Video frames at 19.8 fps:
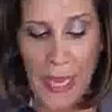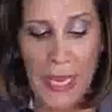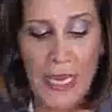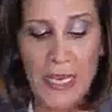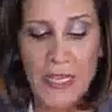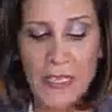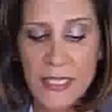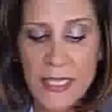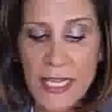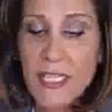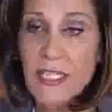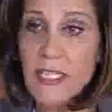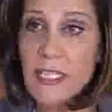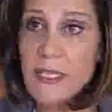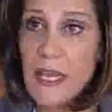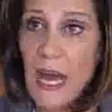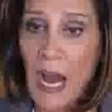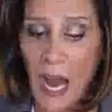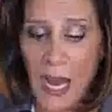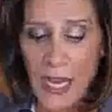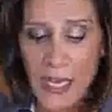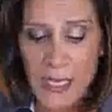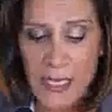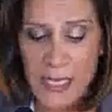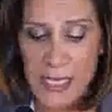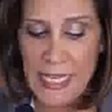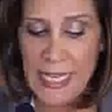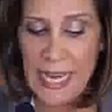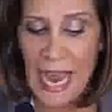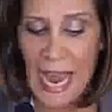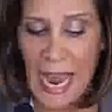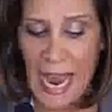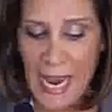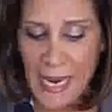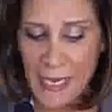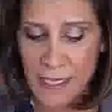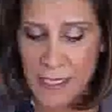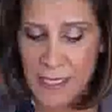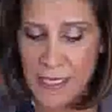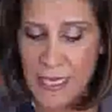Since the IC
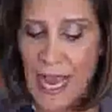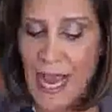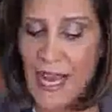acts as